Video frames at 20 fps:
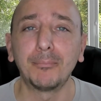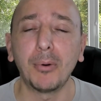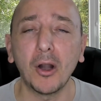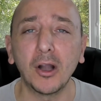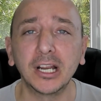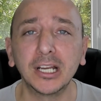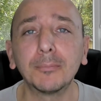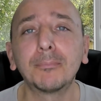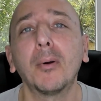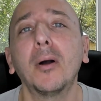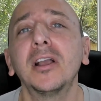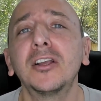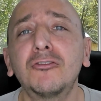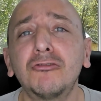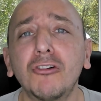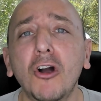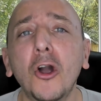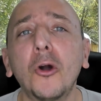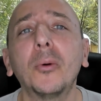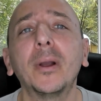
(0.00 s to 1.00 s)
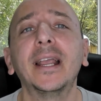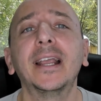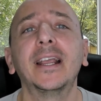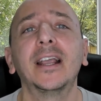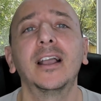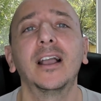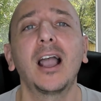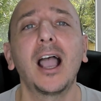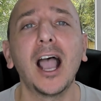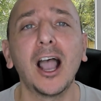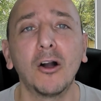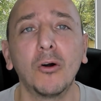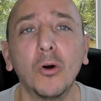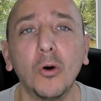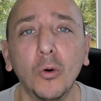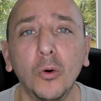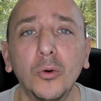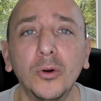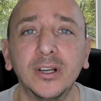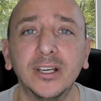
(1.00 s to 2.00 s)
by growing our
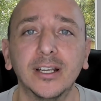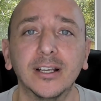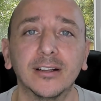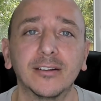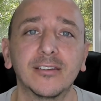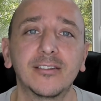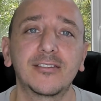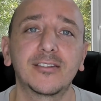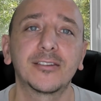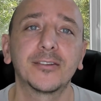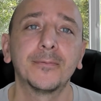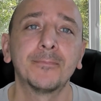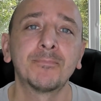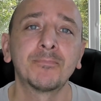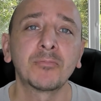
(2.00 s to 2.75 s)
audience.